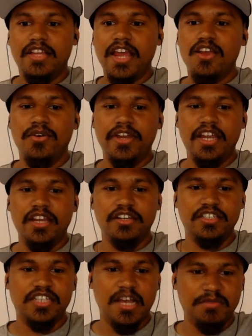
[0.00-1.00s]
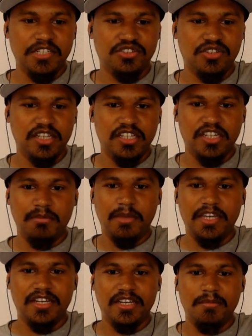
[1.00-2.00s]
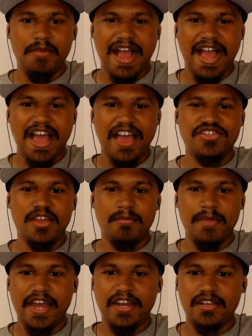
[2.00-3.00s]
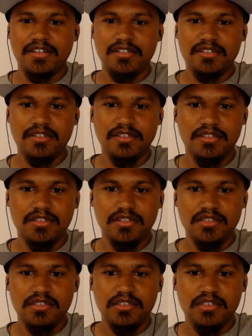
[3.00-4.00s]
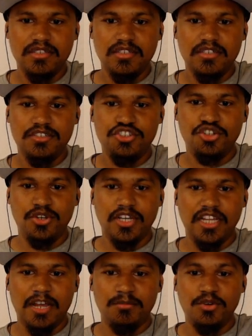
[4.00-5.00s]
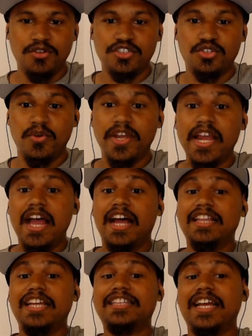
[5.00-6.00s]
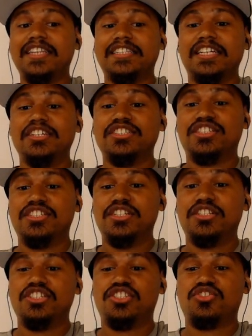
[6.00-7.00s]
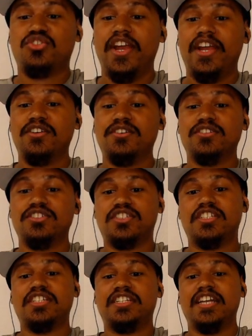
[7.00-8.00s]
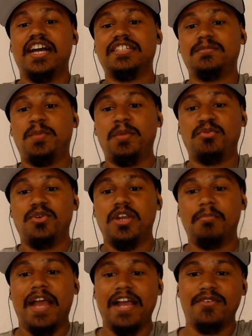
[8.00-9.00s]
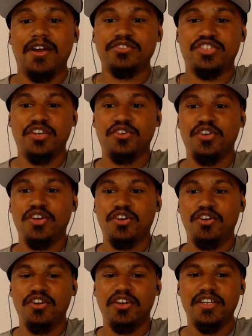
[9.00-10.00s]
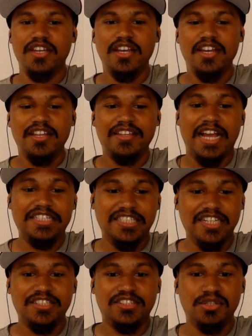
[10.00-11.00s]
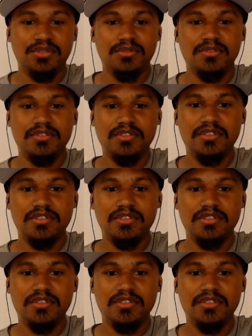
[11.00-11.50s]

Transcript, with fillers: they going in on the Japanese channel. They're making it mad dramatic. Doing a lot more of the sword. I like that there's the trainers got people in the background cheering on. That's lit too.